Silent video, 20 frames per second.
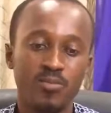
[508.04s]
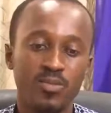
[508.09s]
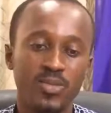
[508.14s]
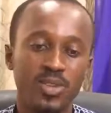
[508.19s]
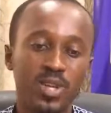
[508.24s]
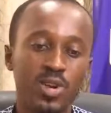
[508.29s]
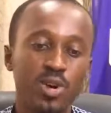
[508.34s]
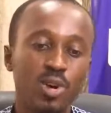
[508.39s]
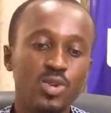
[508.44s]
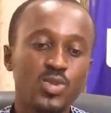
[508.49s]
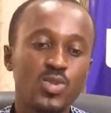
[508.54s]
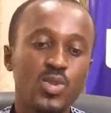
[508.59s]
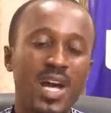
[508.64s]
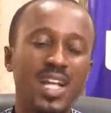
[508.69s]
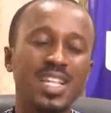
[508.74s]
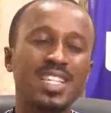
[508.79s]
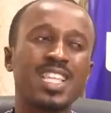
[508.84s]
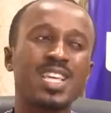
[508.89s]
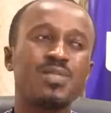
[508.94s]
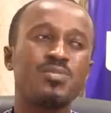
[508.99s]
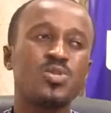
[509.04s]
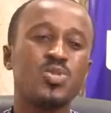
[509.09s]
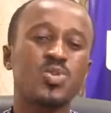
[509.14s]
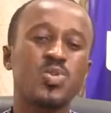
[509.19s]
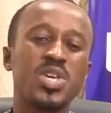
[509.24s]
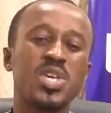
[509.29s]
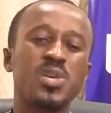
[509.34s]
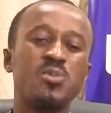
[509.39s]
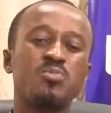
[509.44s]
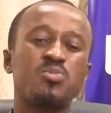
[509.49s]
They also attempt to
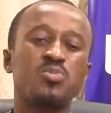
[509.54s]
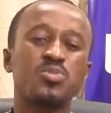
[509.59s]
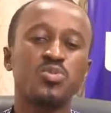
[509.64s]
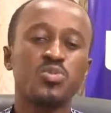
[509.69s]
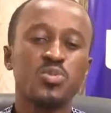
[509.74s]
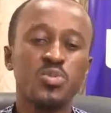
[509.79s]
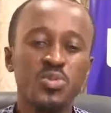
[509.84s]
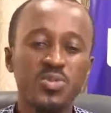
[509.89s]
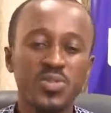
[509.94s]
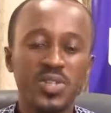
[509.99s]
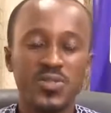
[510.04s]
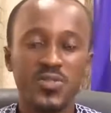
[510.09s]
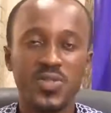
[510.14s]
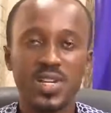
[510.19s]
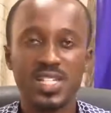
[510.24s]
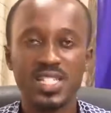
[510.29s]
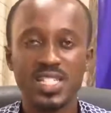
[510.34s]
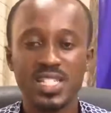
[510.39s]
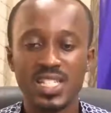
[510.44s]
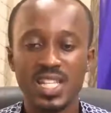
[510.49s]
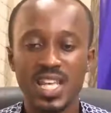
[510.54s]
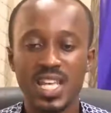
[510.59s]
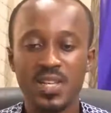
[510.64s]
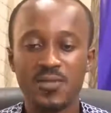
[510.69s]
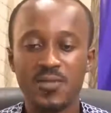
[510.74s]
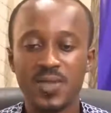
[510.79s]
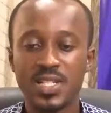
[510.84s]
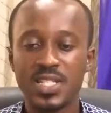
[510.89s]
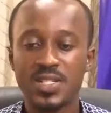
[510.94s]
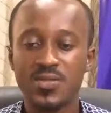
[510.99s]
improve
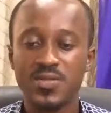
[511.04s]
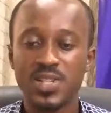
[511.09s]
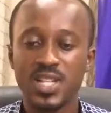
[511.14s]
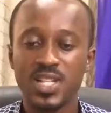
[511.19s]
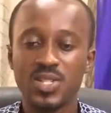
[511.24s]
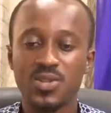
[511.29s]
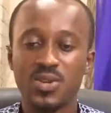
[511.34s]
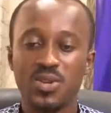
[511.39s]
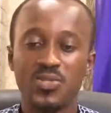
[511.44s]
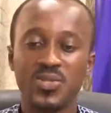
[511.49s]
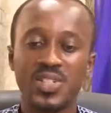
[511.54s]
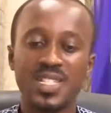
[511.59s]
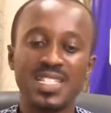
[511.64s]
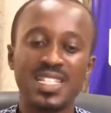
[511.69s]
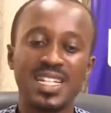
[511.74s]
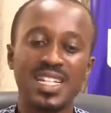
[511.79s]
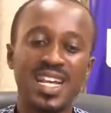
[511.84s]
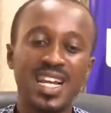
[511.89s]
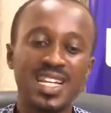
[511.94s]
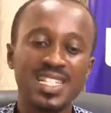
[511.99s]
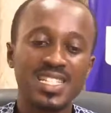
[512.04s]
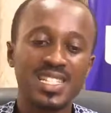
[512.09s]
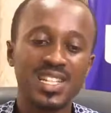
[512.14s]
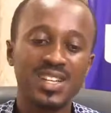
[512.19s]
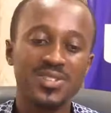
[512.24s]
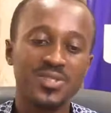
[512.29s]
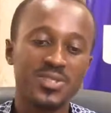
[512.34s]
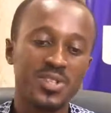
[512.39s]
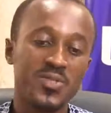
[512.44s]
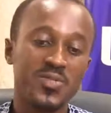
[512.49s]
effectiveness of
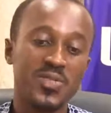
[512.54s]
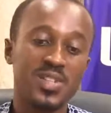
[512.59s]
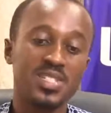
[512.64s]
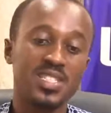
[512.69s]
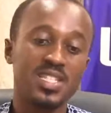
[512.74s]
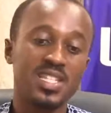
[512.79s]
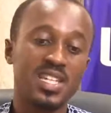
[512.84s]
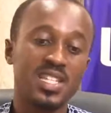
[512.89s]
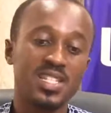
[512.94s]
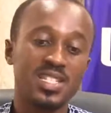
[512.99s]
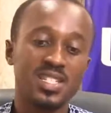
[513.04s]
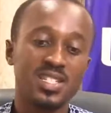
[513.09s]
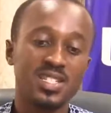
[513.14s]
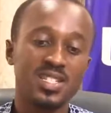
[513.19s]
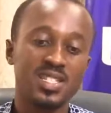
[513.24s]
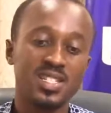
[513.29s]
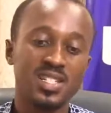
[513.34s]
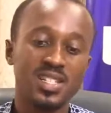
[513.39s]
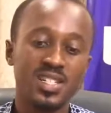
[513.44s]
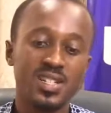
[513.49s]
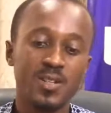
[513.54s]
international investigations